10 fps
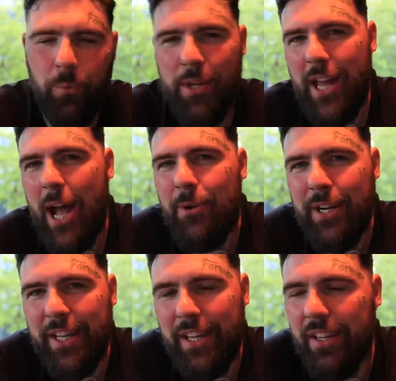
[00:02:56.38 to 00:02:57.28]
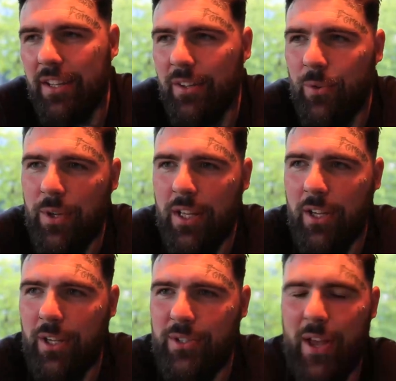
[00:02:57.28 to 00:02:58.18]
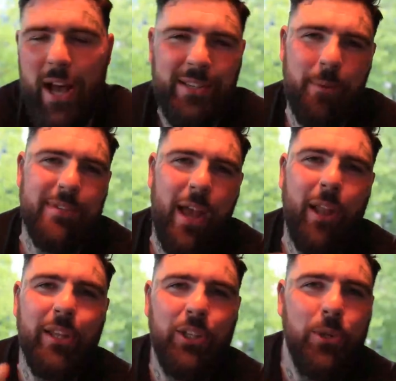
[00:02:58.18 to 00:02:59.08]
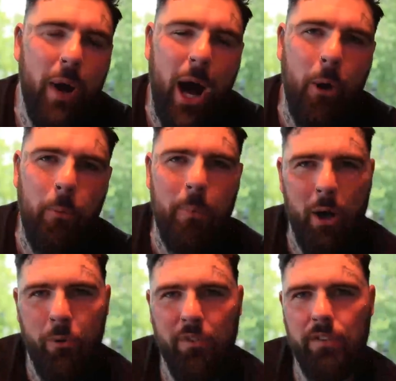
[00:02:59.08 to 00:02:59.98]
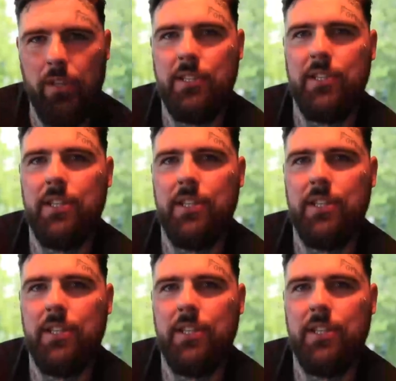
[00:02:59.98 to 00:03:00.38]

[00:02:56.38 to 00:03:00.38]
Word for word: The weird irony is that as I'm telling you how powerful this